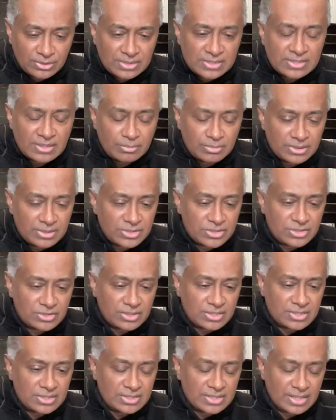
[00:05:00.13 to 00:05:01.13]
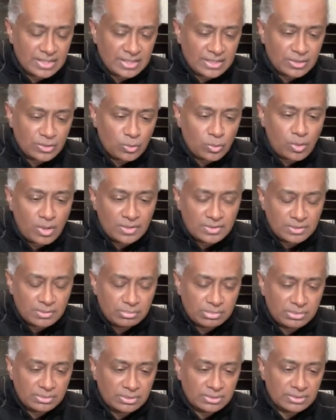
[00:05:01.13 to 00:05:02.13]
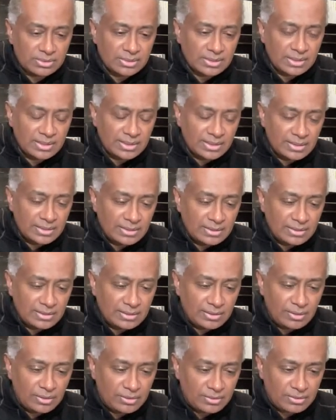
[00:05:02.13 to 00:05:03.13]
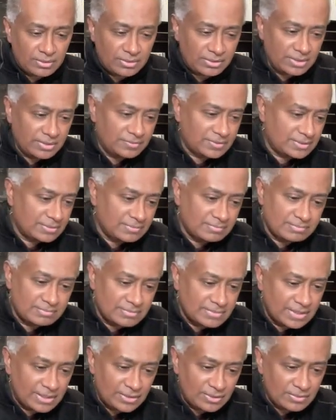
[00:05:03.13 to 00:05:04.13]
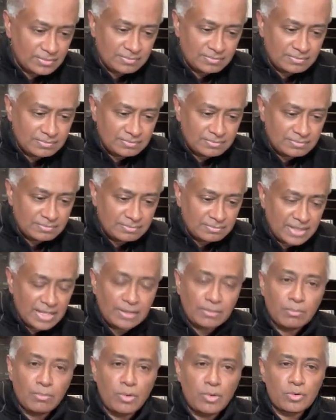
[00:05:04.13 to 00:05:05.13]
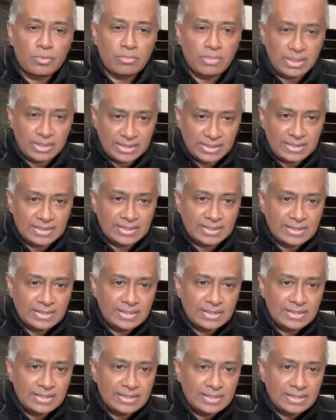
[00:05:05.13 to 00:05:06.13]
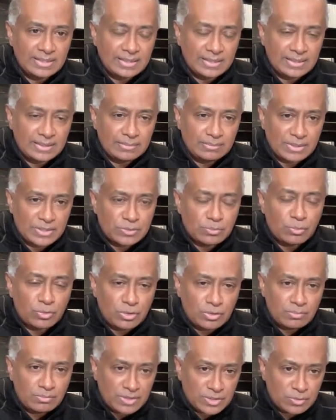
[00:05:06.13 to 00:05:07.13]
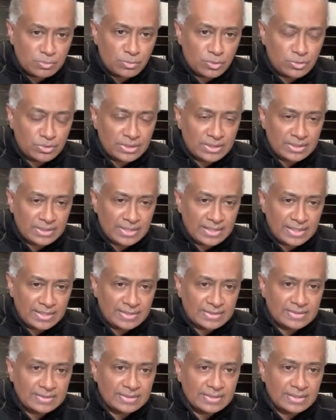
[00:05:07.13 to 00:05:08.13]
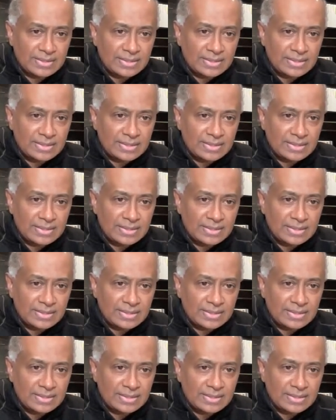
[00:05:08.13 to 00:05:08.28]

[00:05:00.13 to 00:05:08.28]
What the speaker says: In some industries, they can quadruple. or even make more money, much more than that,